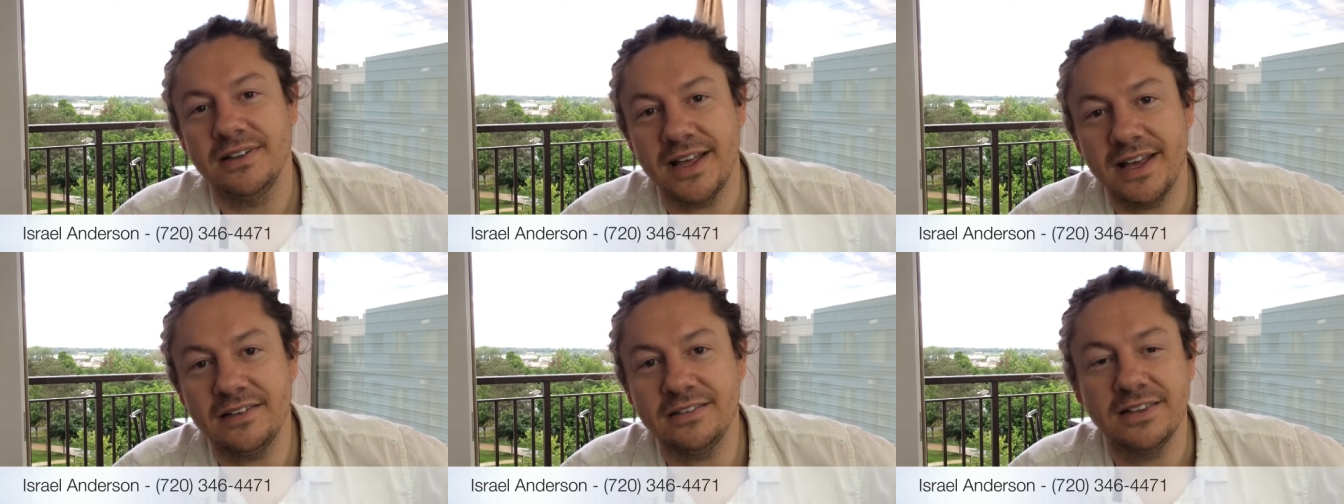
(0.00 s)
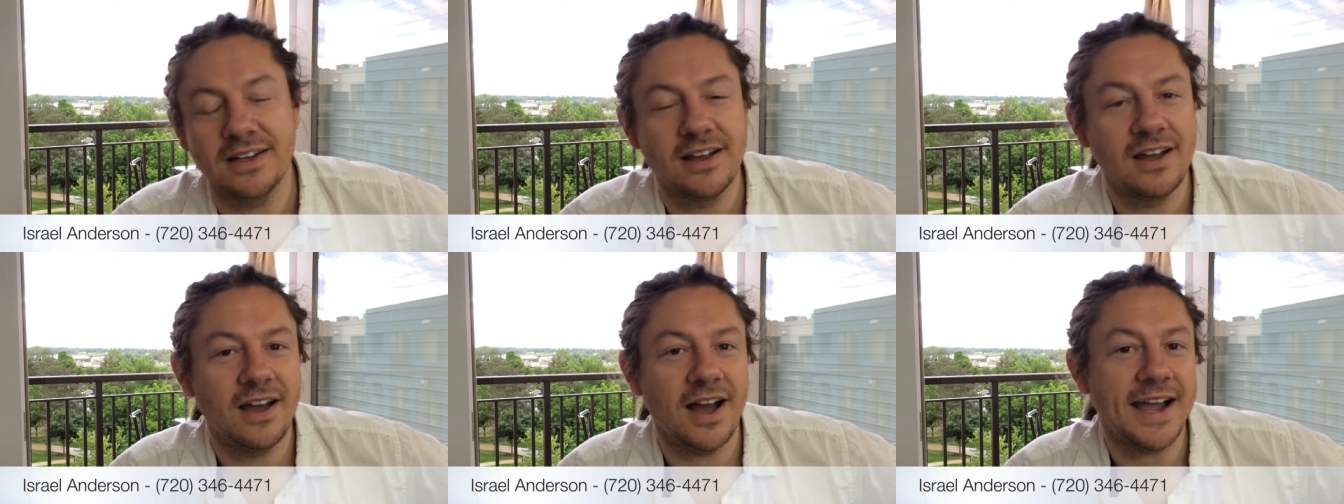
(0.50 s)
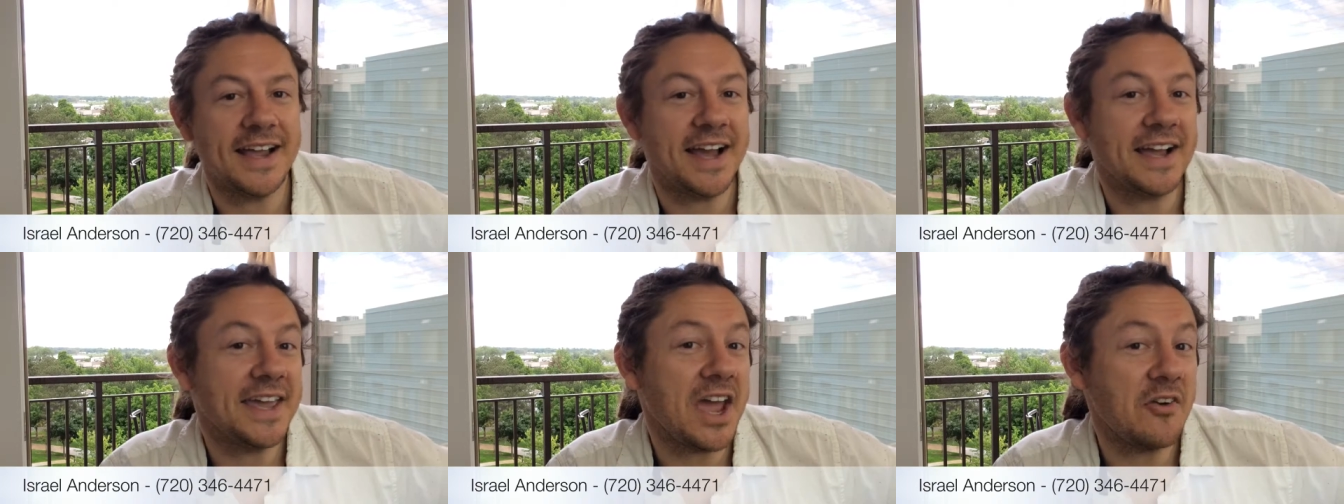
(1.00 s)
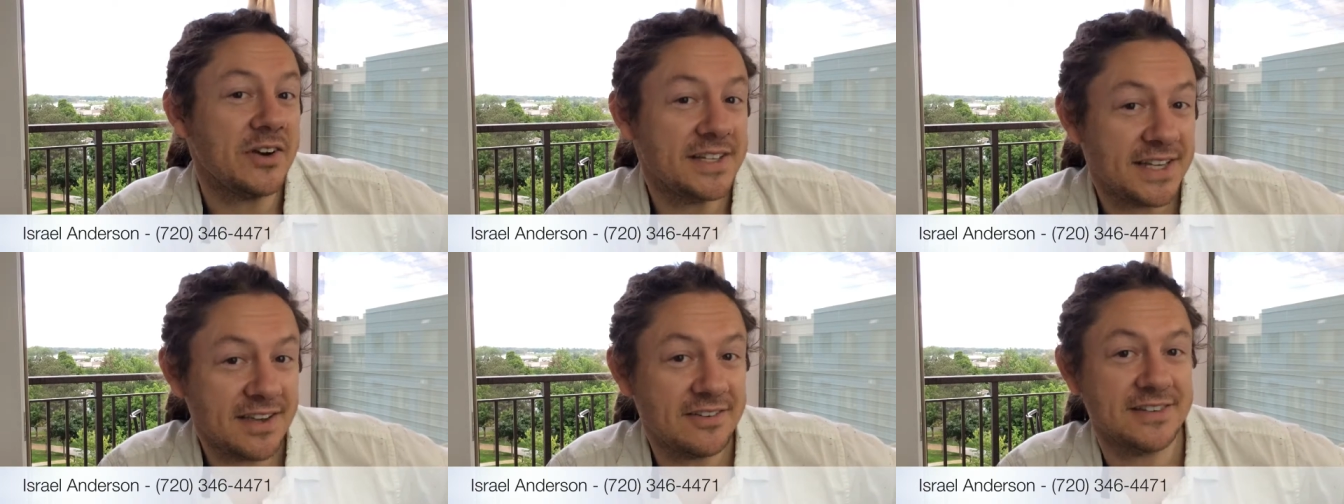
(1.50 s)
then I can't
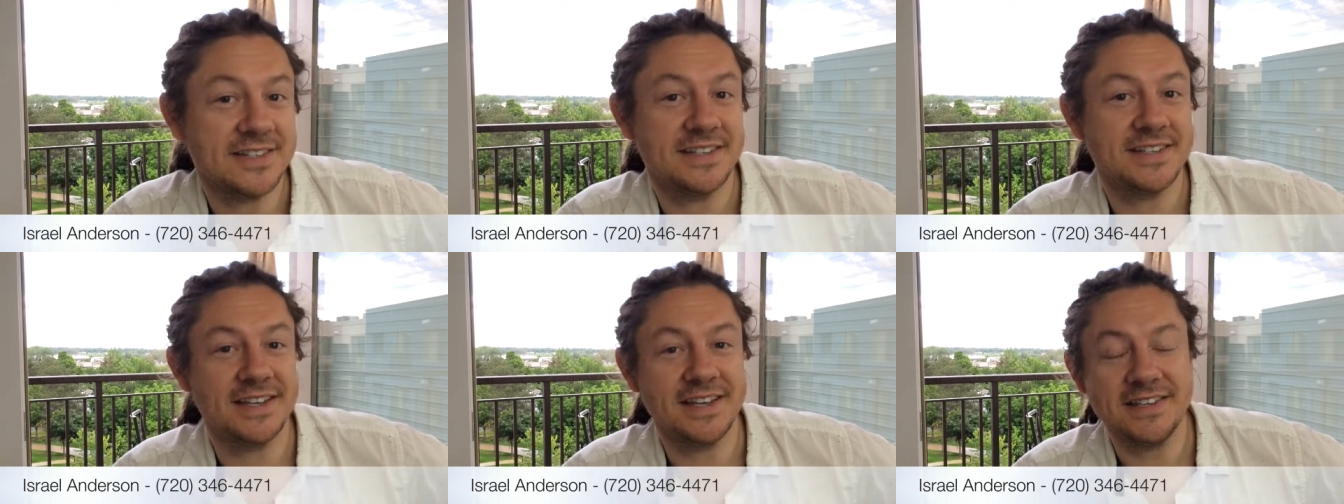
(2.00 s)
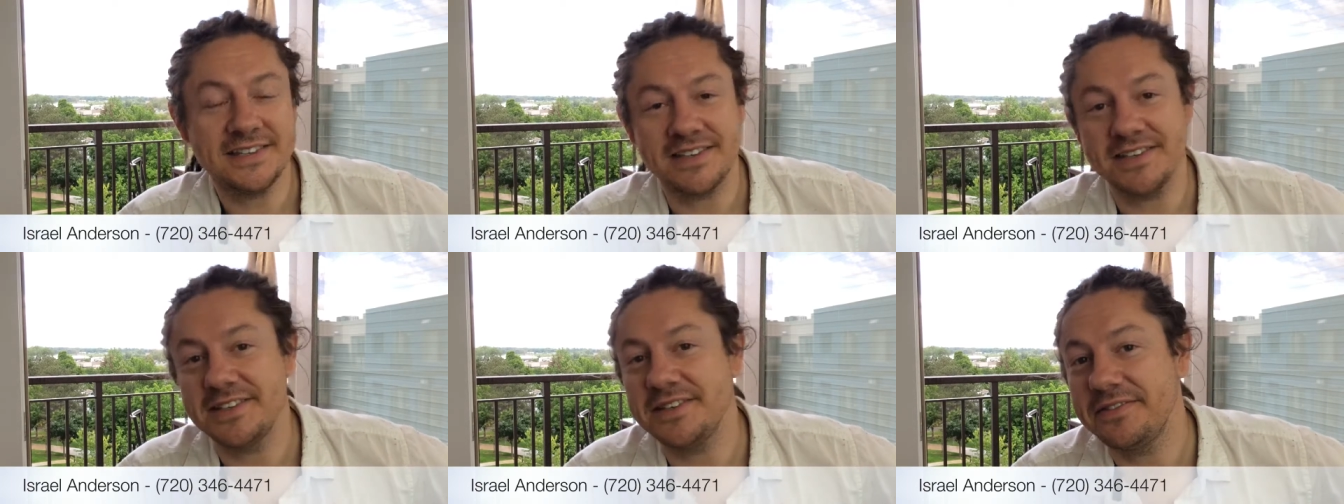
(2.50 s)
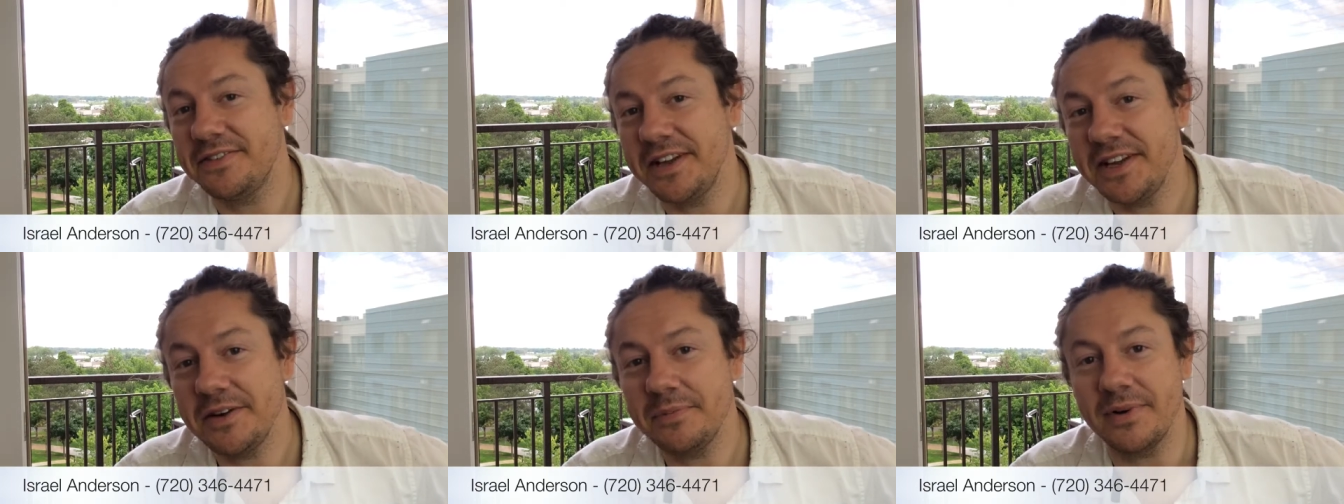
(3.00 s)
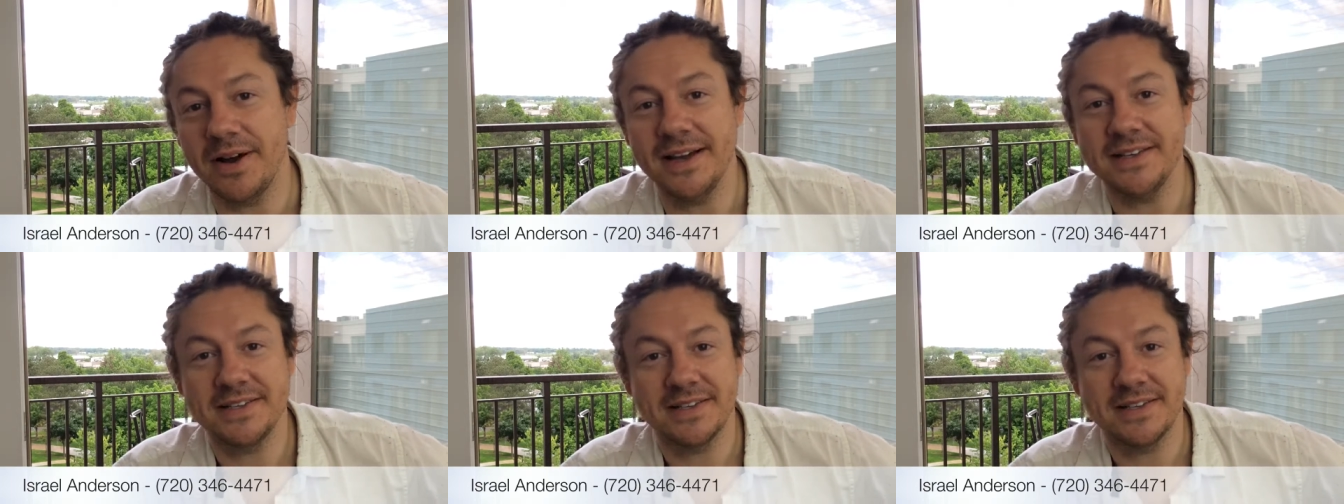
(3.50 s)
guarantee your success. This is free enterprise.